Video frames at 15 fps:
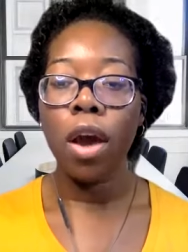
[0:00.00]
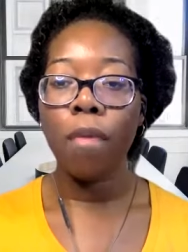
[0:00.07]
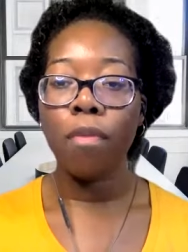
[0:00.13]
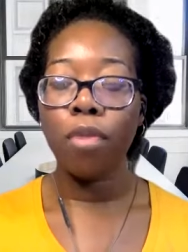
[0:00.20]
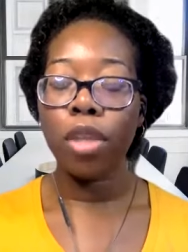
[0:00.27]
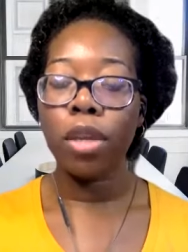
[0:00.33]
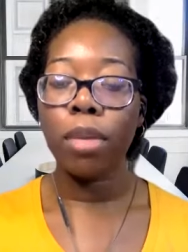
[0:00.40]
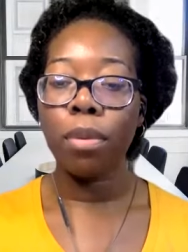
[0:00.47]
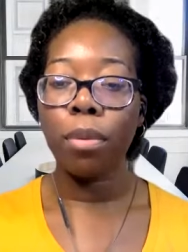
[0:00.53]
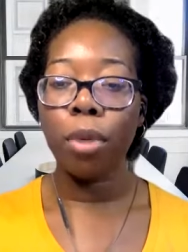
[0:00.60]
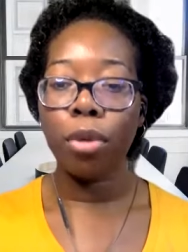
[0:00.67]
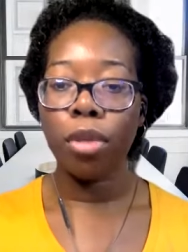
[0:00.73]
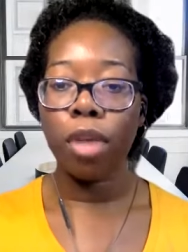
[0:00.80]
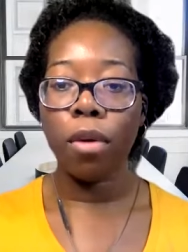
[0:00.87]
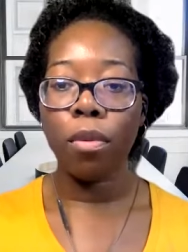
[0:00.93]
really
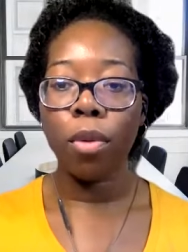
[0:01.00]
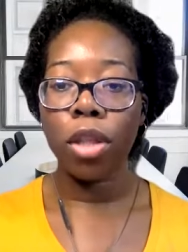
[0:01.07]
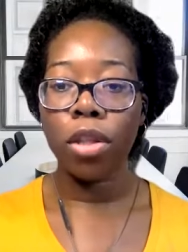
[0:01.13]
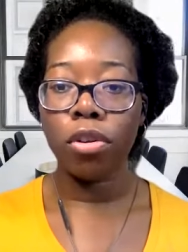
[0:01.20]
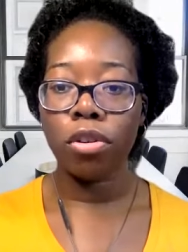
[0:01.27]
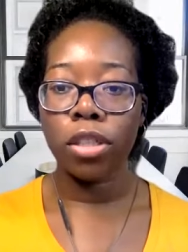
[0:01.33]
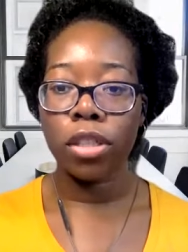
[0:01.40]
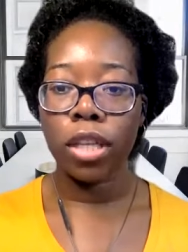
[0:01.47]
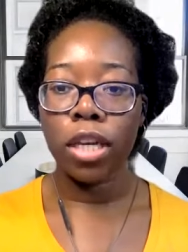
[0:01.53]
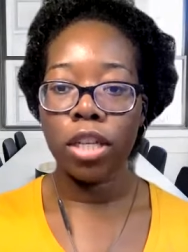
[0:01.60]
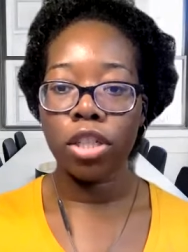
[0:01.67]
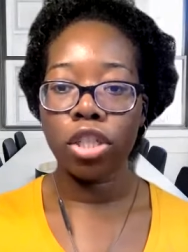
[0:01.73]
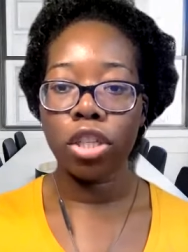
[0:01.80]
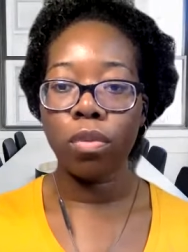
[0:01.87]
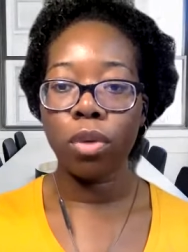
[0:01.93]
promote that
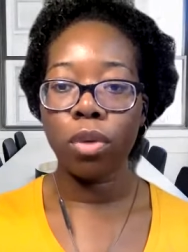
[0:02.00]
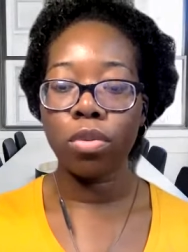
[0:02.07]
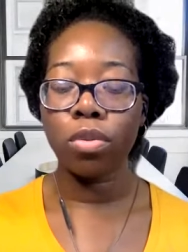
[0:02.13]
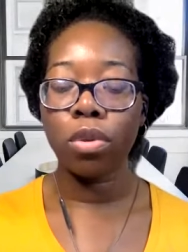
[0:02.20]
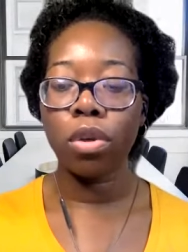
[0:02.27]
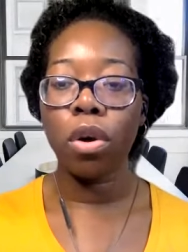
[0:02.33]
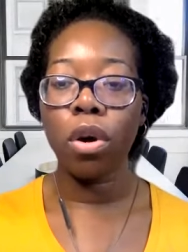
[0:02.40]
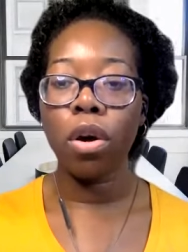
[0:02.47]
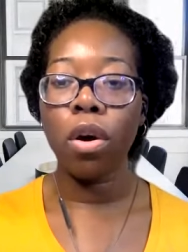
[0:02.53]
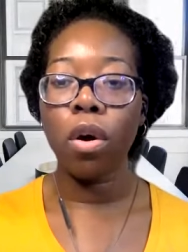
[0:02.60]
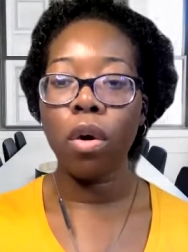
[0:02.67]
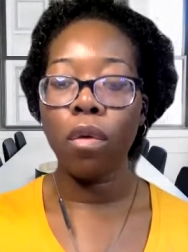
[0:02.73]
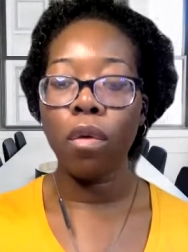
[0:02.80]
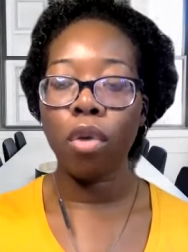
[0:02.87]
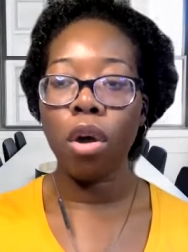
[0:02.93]
weatherization which will
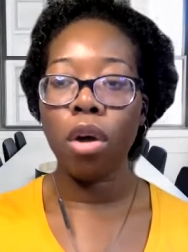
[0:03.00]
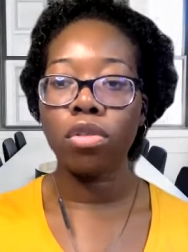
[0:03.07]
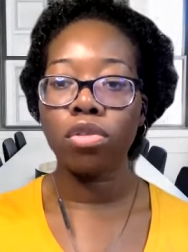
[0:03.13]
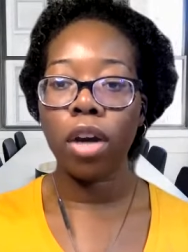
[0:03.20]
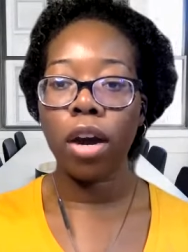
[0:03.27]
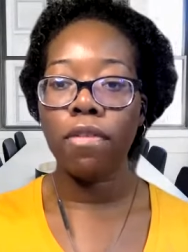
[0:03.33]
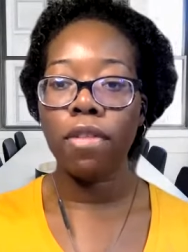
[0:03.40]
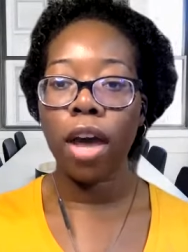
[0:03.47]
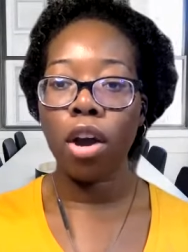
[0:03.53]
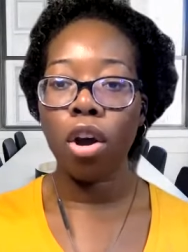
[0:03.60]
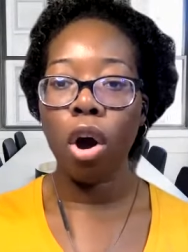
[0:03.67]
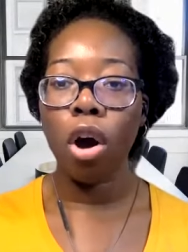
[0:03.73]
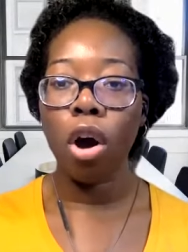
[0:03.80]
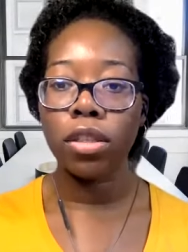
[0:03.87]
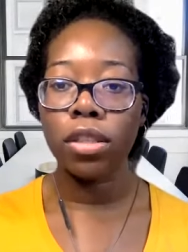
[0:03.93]
overall drive that
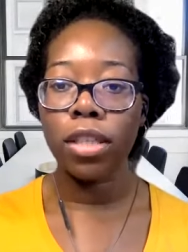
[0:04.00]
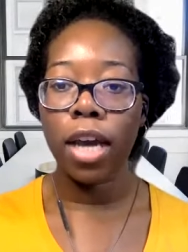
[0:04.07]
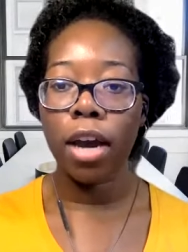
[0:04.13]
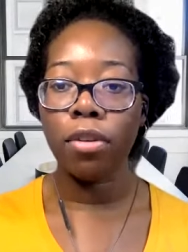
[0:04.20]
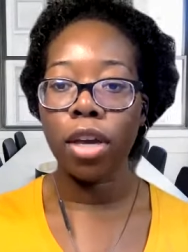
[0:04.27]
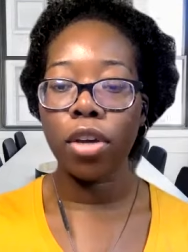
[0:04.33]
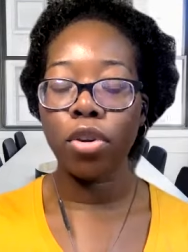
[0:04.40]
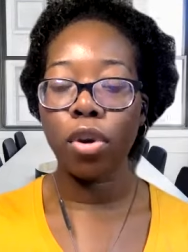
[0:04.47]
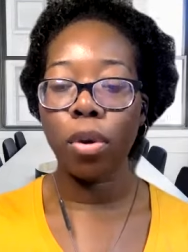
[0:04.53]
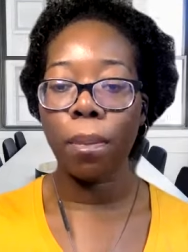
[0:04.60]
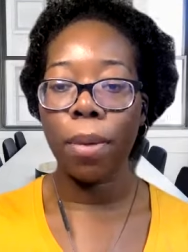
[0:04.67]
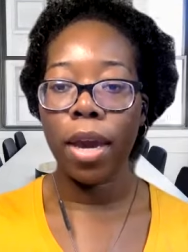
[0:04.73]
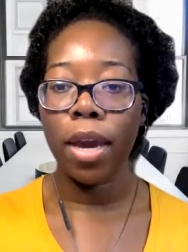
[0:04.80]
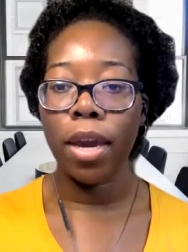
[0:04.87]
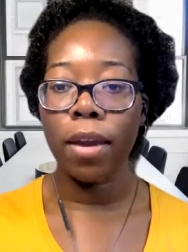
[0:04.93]
cost down that you're
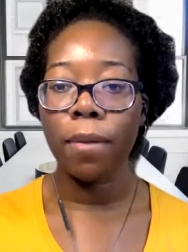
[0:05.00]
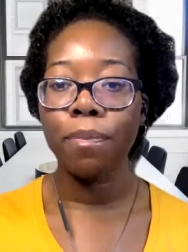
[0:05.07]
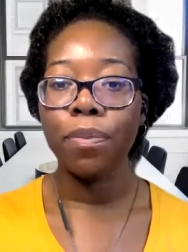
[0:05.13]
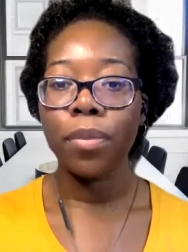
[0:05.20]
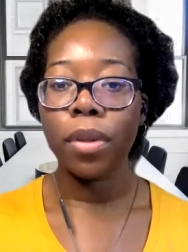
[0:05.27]
paying